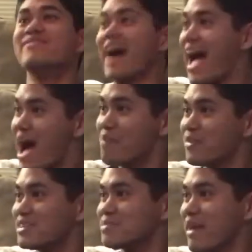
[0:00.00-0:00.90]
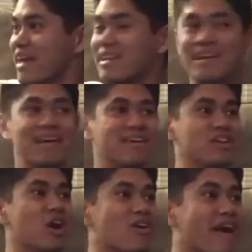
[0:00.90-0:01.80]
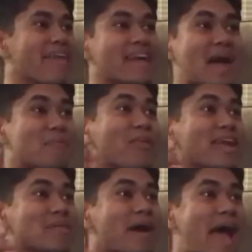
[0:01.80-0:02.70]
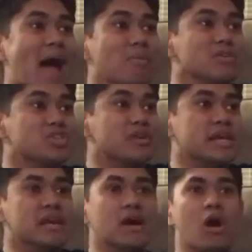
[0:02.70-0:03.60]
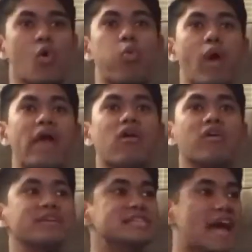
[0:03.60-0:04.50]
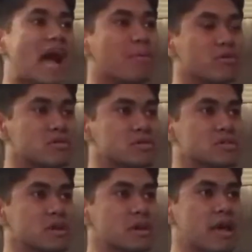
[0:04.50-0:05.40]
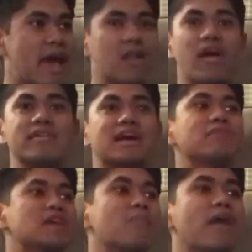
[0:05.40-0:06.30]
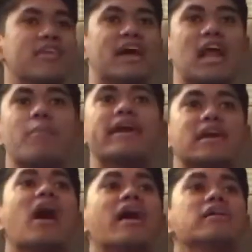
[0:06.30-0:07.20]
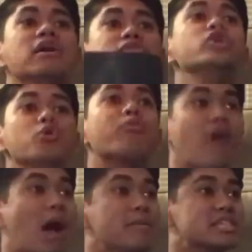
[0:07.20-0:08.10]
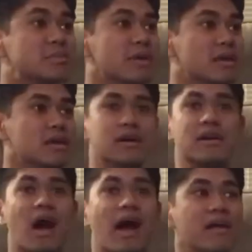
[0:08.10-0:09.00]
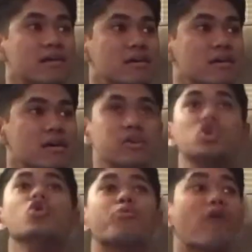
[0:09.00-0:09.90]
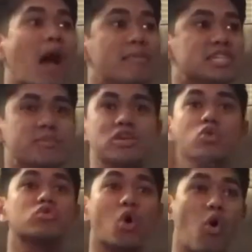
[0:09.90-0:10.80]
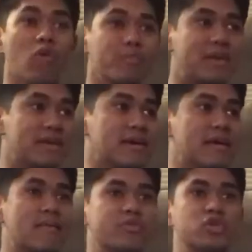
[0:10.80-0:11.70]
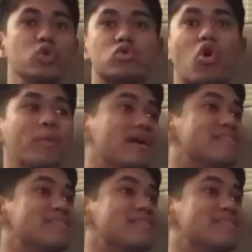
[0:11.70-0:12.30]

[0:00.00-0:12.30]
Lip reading: my apples, man. You know, right? Like, I planted my apple tree. Where are these apples? And a lot of times I'm like that. I'm like, God, you promised me. God, you promised me. You told me a